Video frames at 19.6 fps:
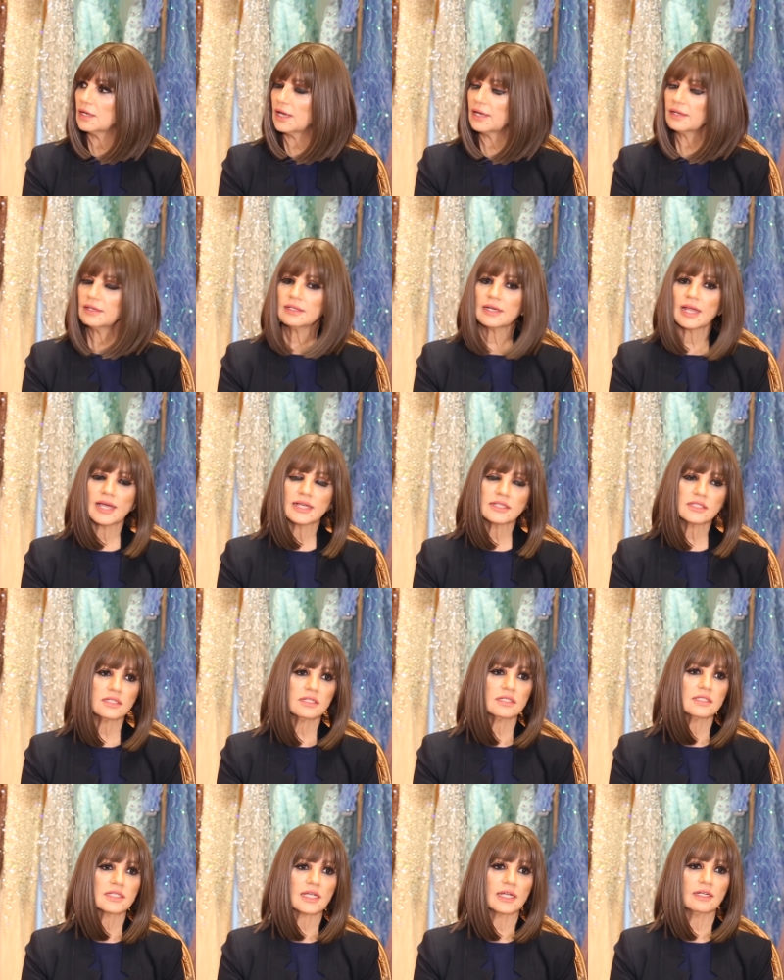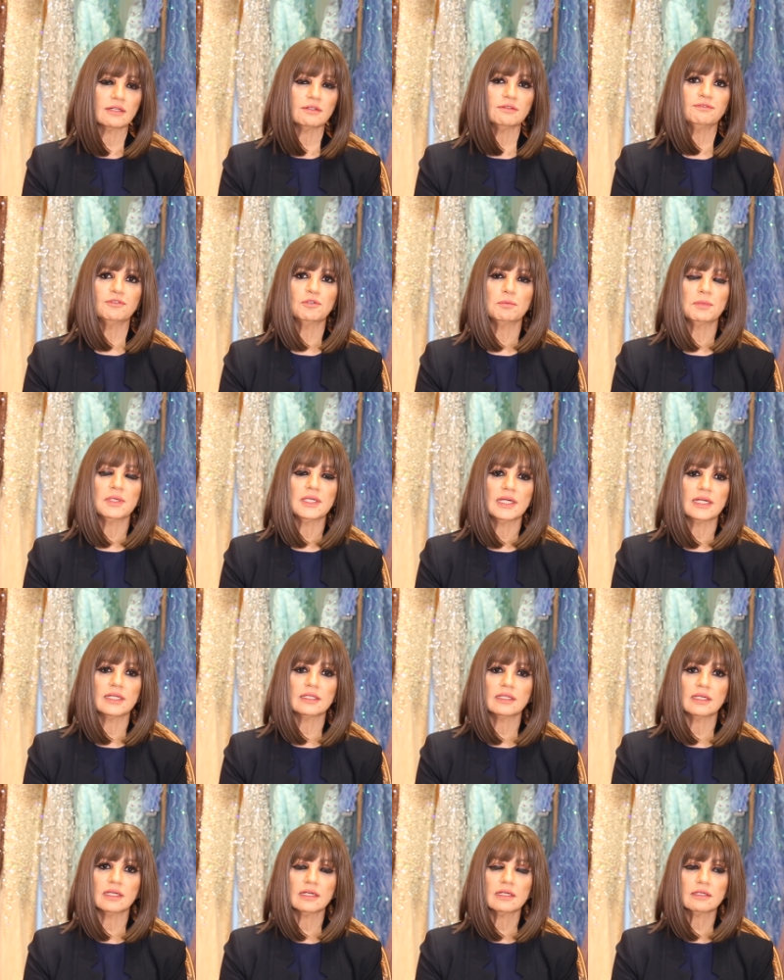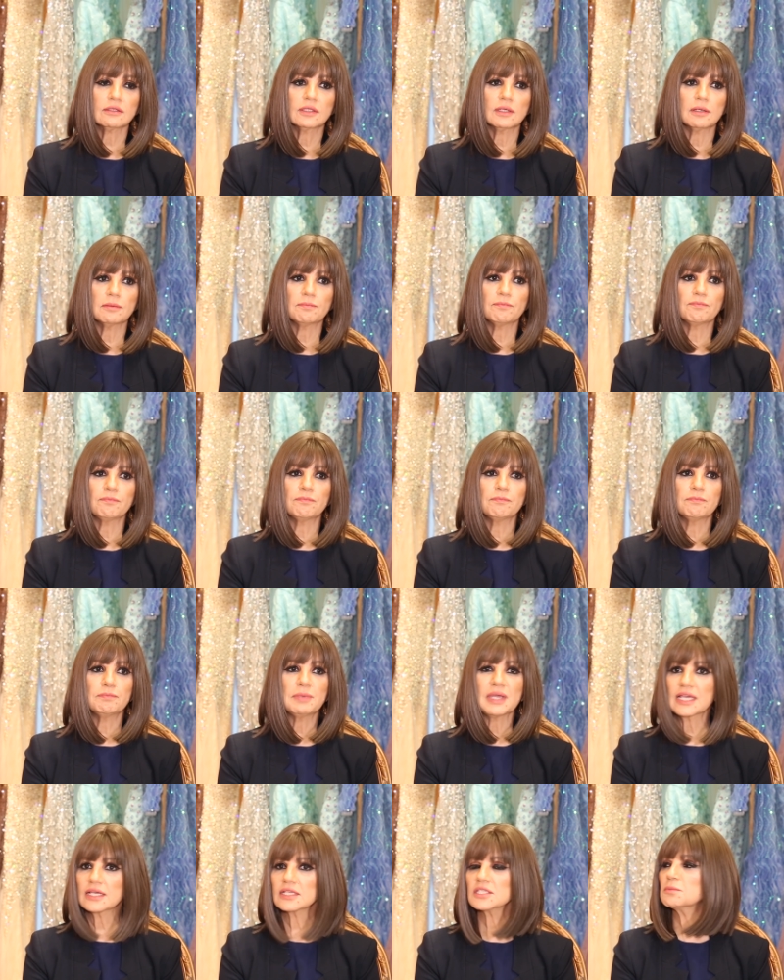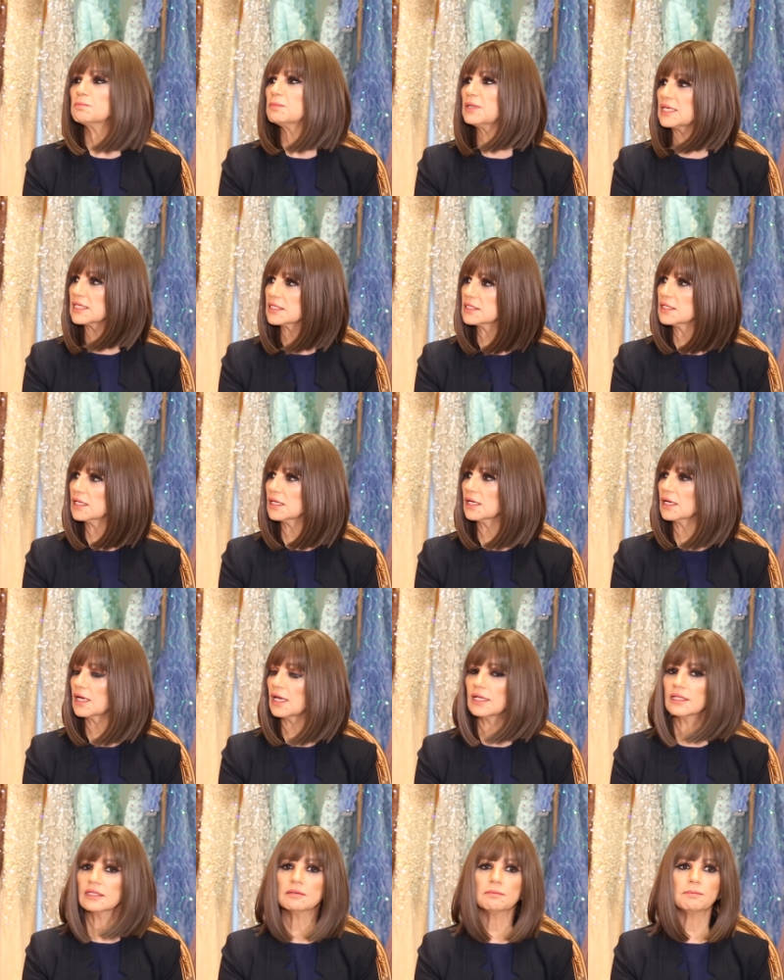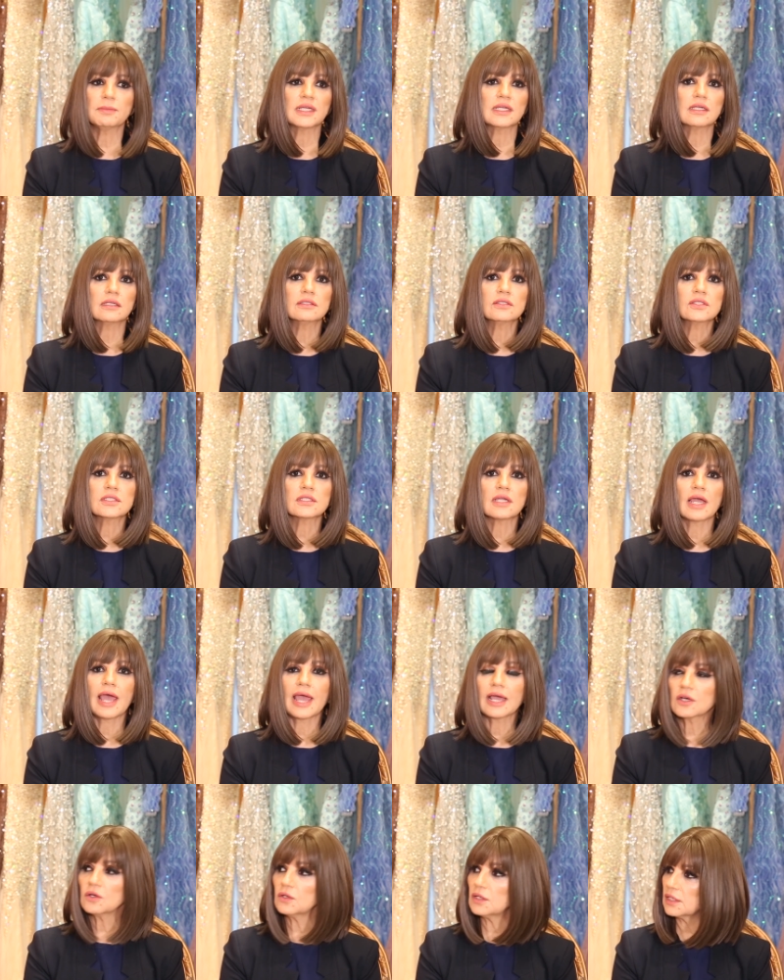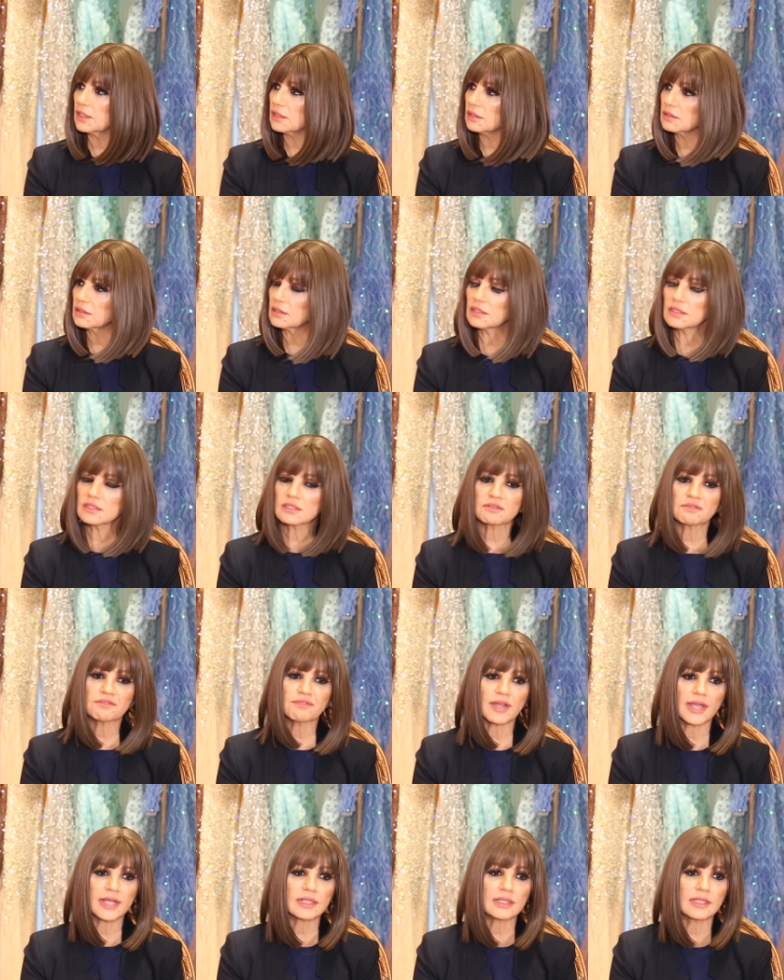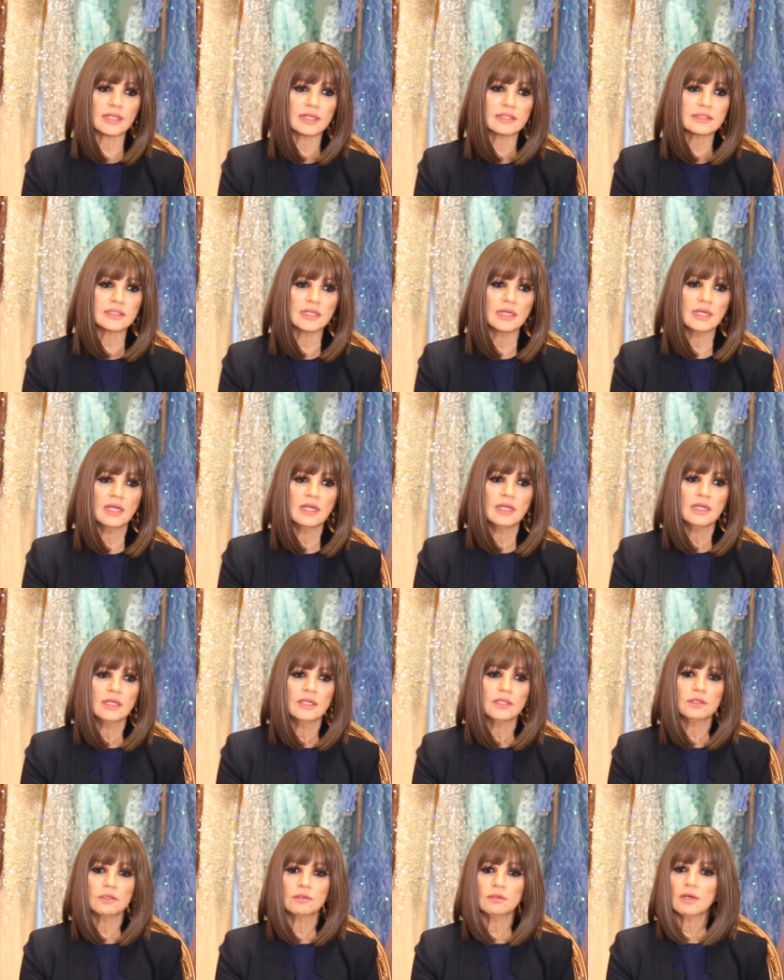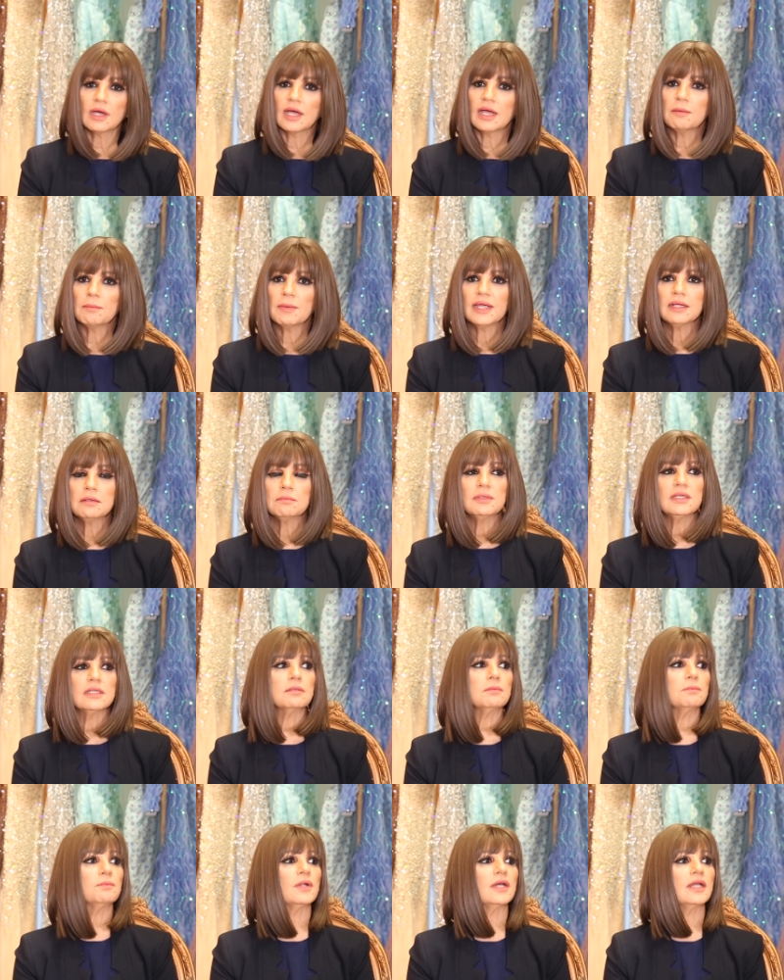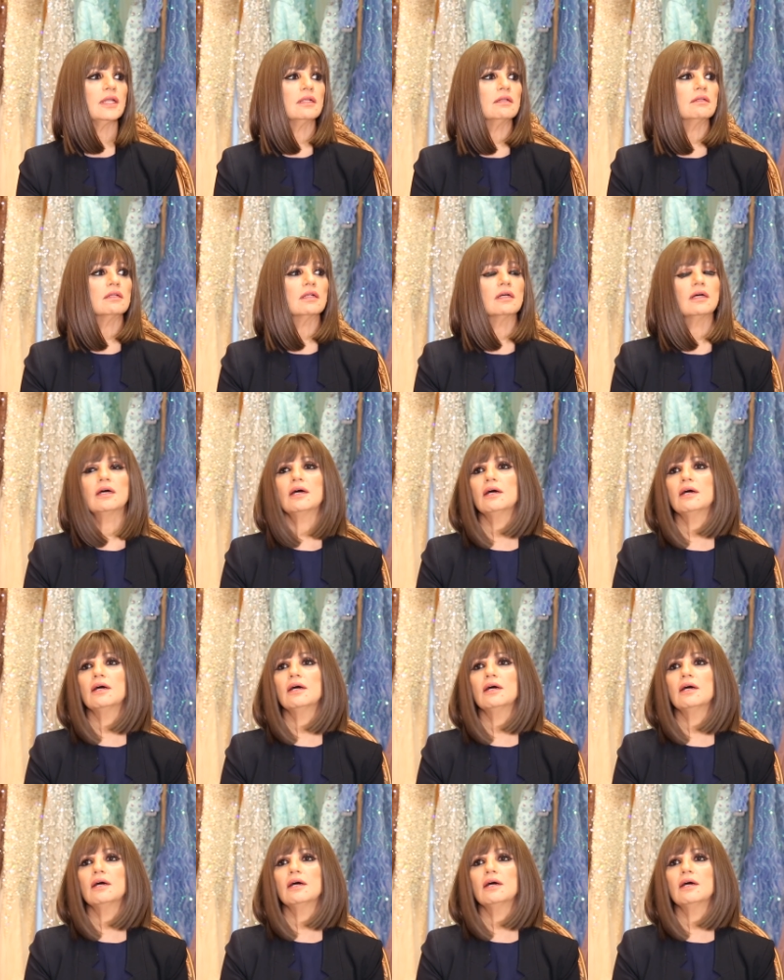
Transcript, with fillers: And as a designer, for me, I think the biggest blessing and the biggest accolade is the fact that you know I might meet a bride